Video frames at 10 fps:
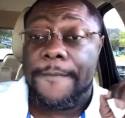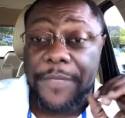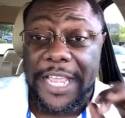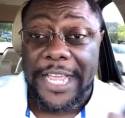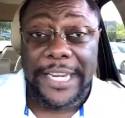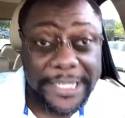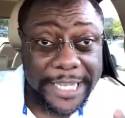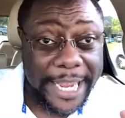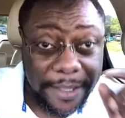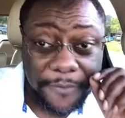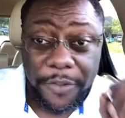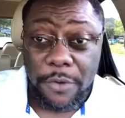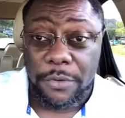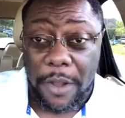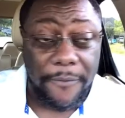The only sect of
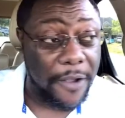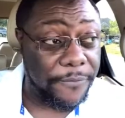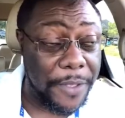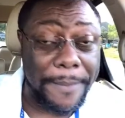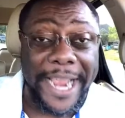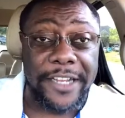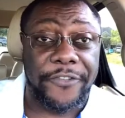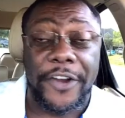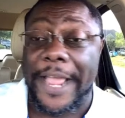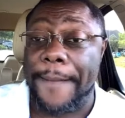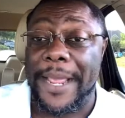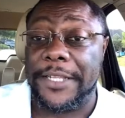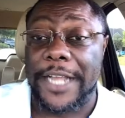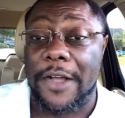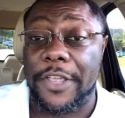the manosphere that
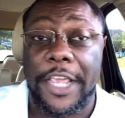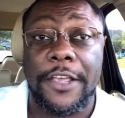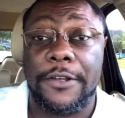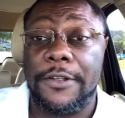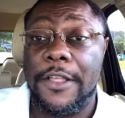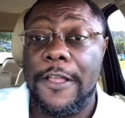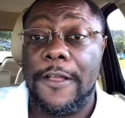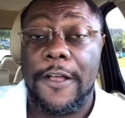may talk ill